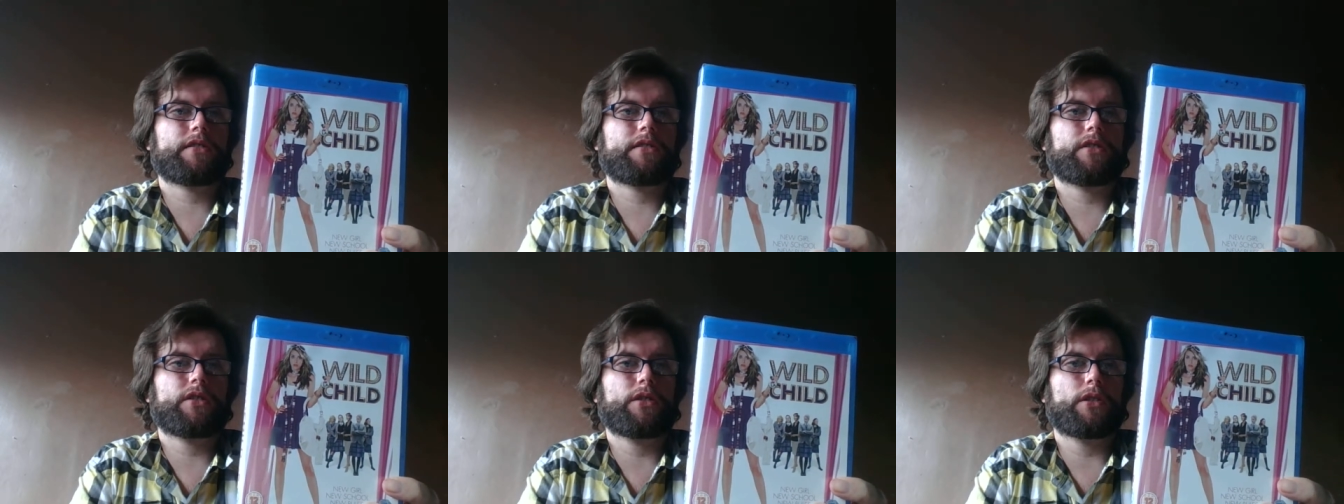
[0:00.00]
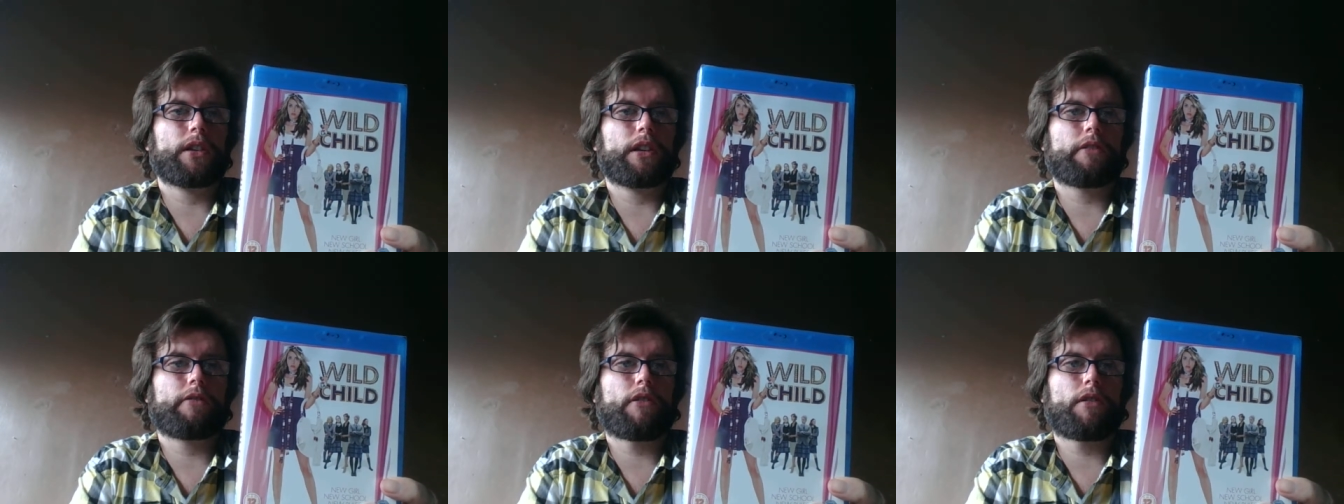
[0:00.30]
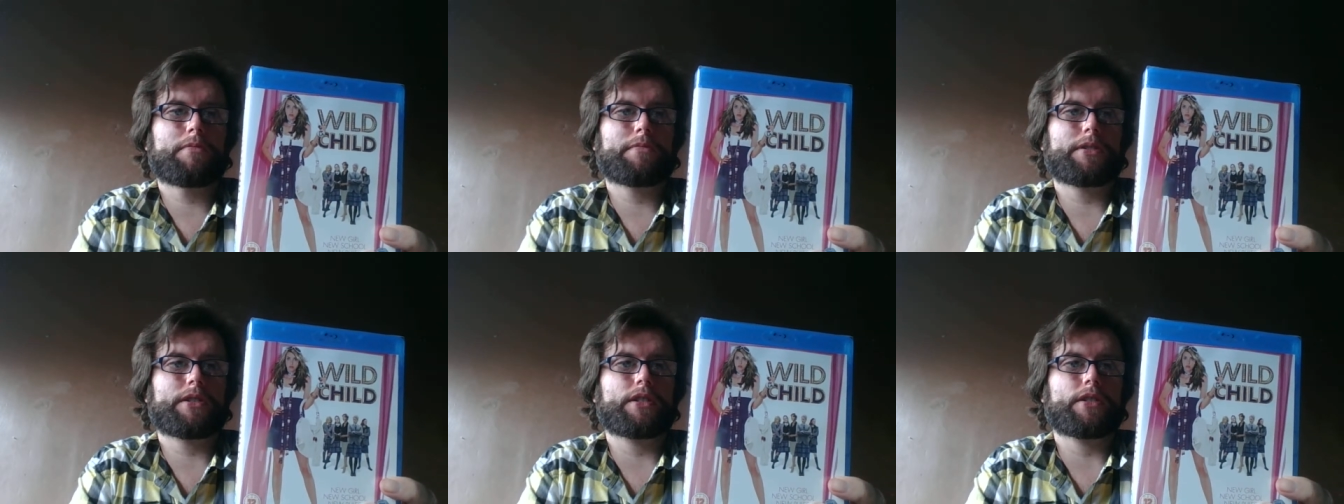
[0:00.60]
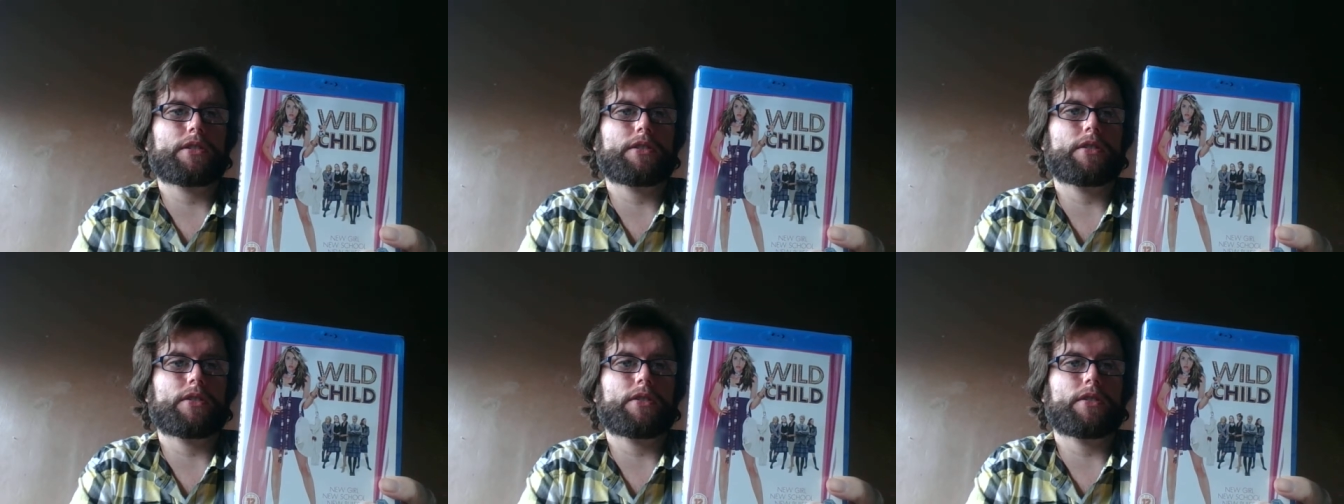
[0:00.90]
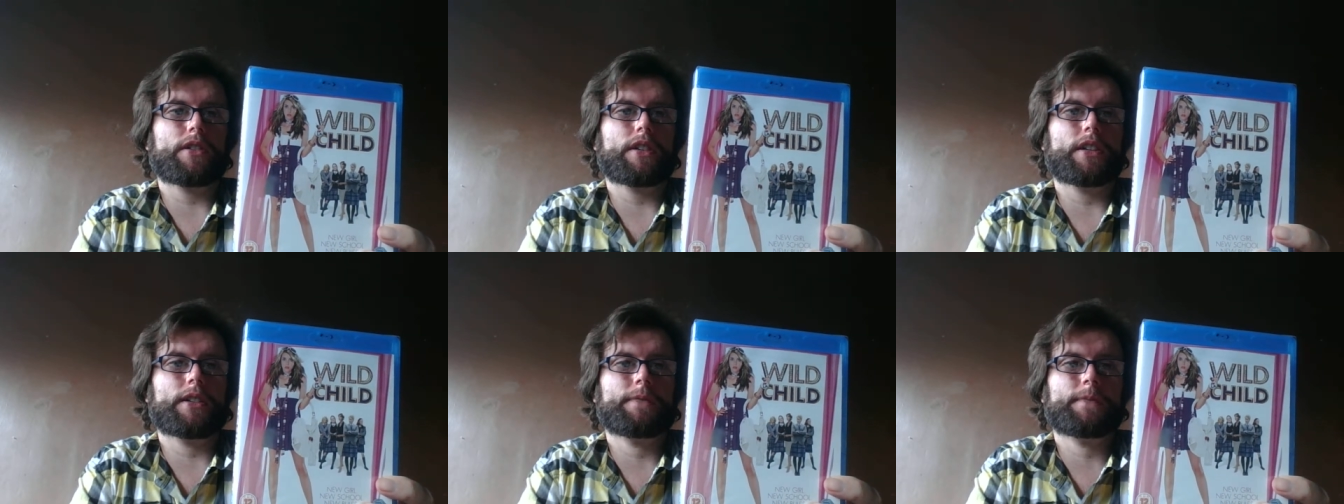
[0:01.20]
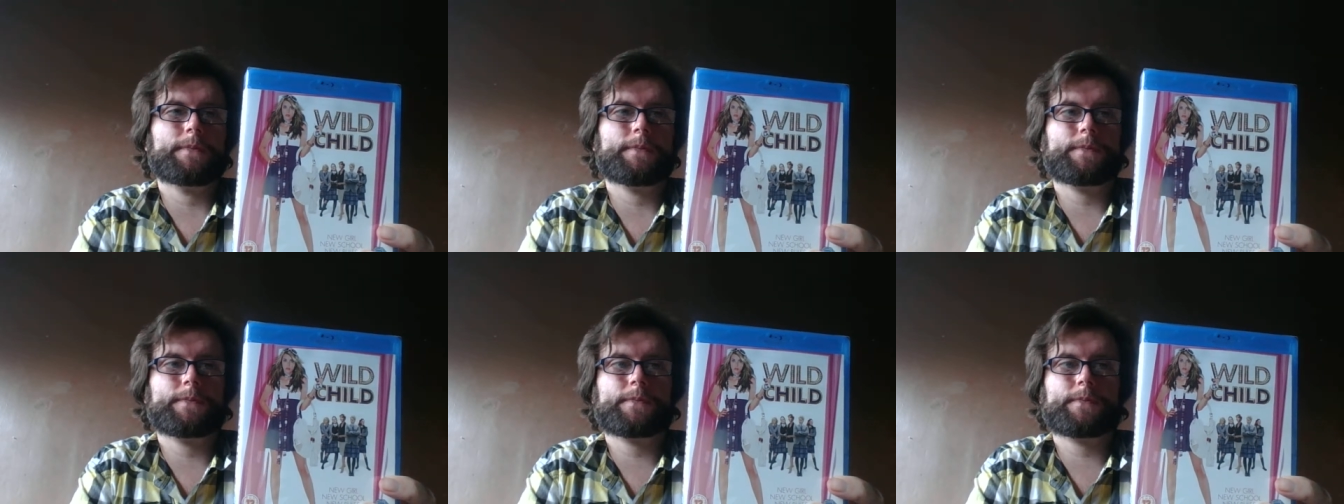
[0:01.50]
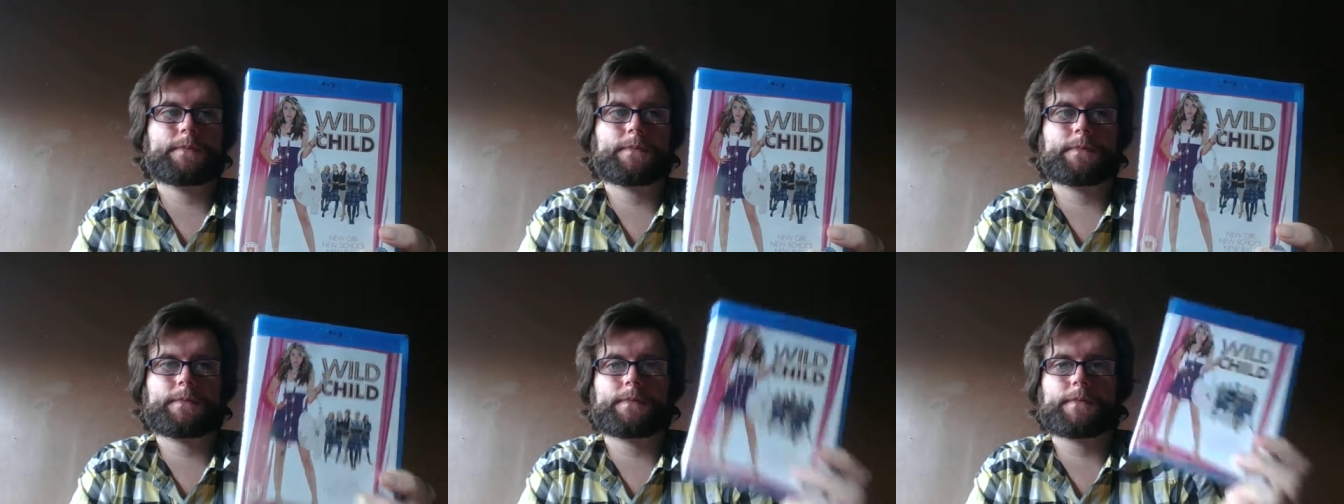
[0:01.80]
Julia Roberts' daughter
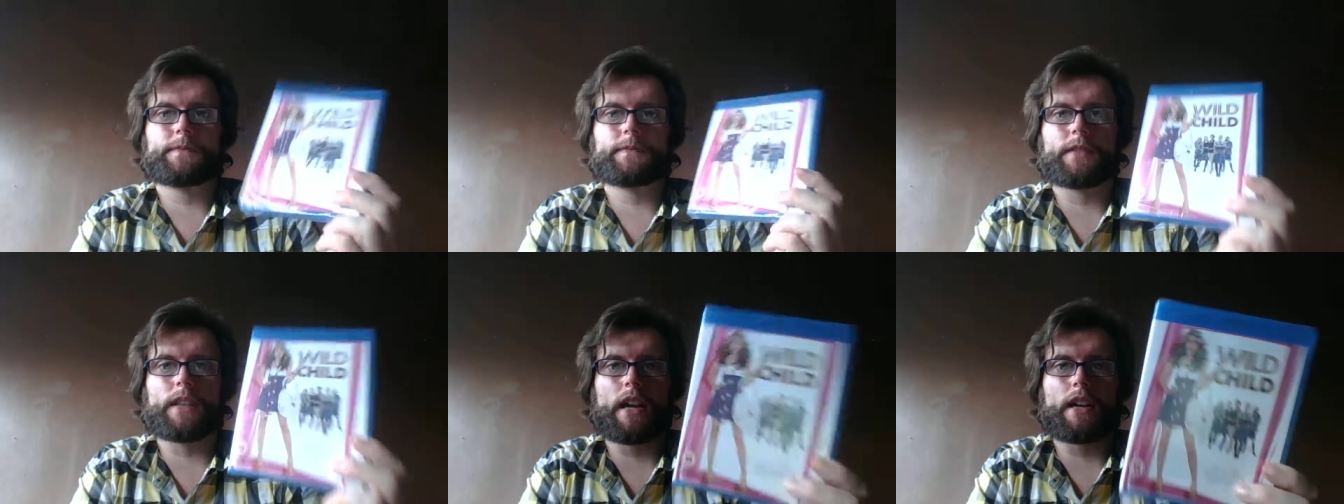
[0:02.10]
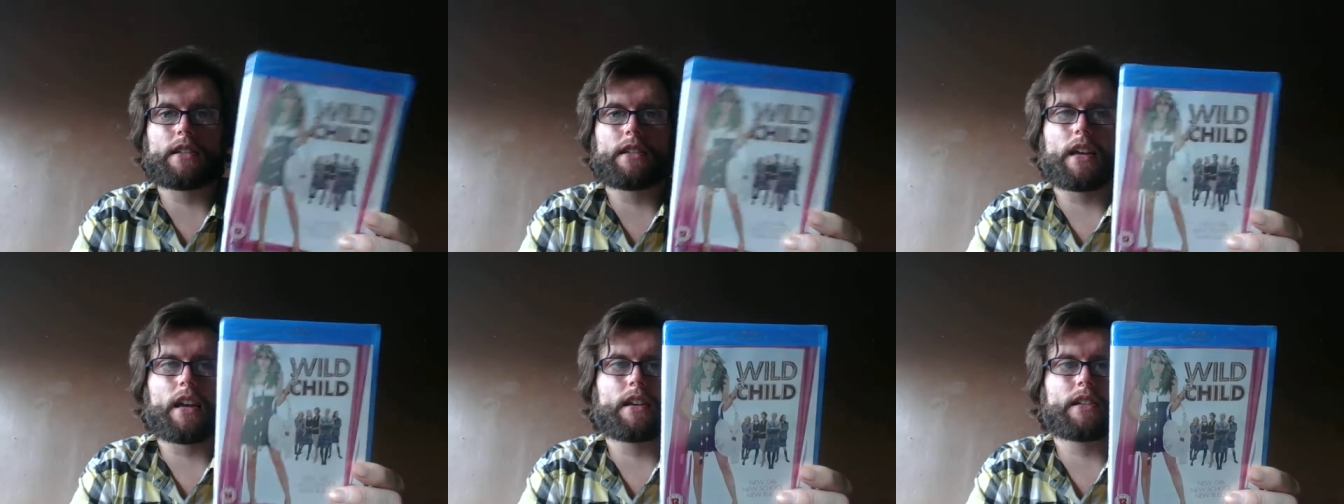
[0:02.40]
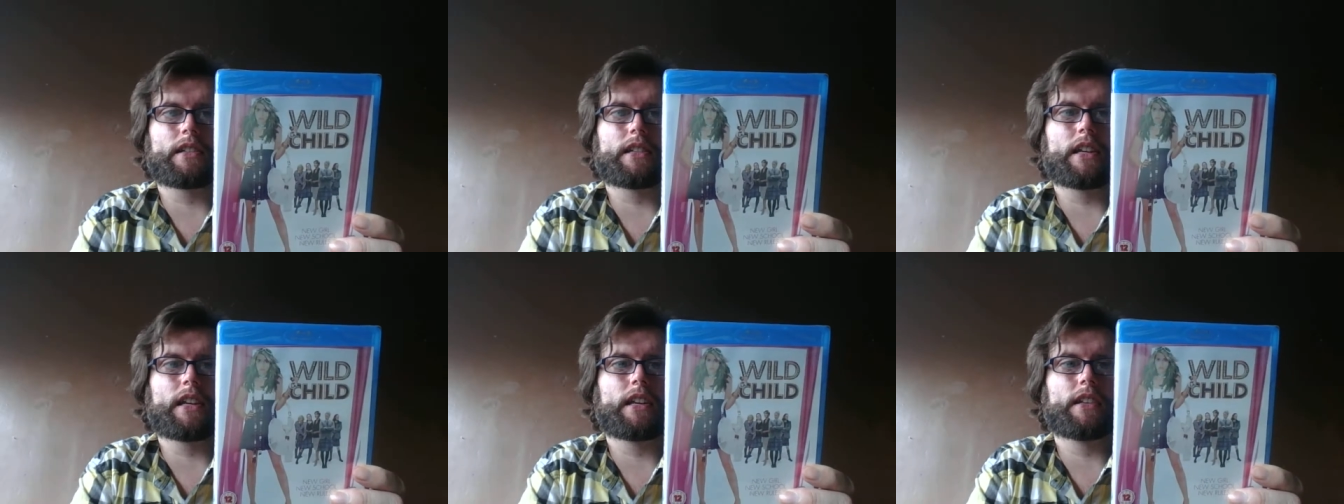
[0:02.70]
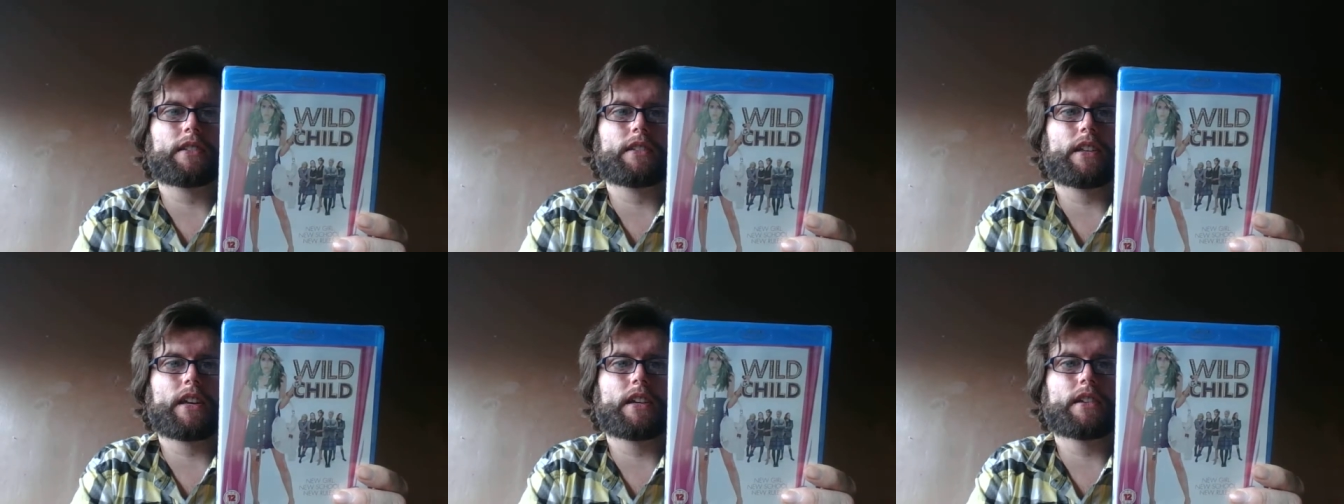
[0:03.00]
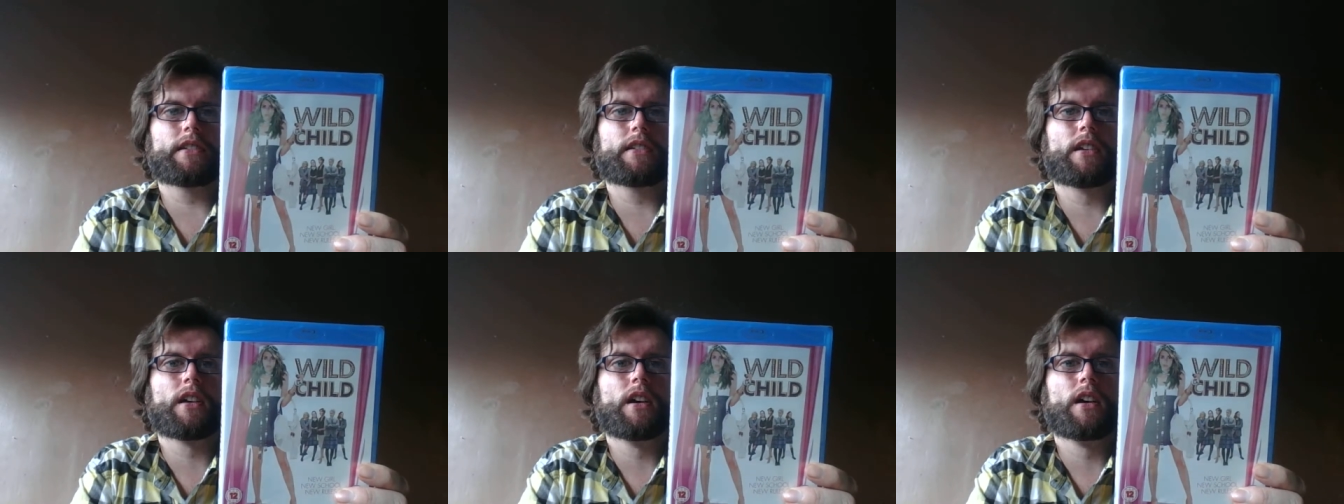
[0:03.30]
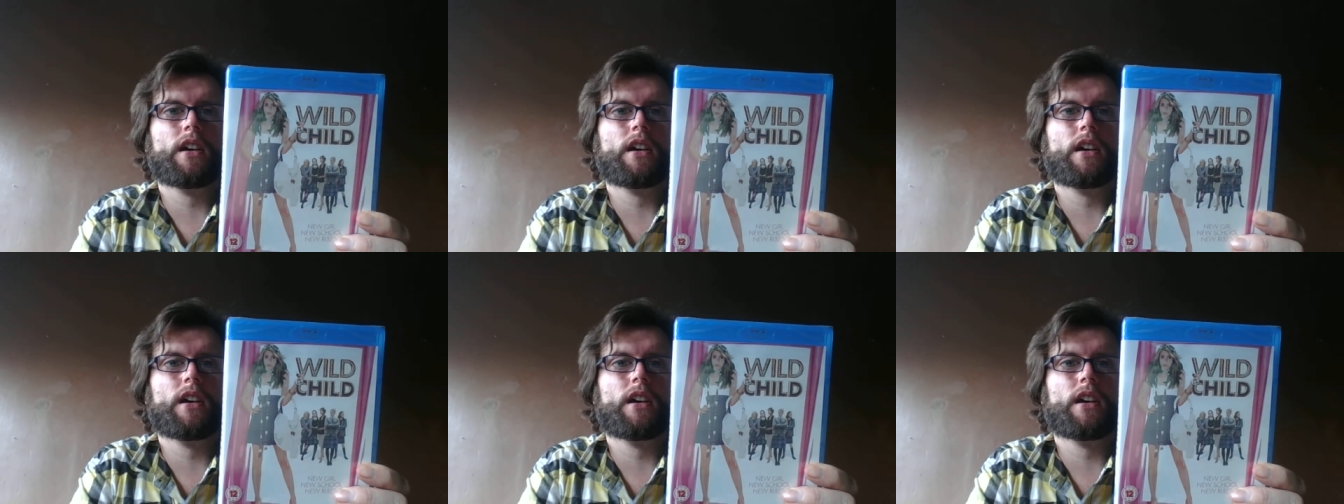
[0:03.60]
that's actually in this.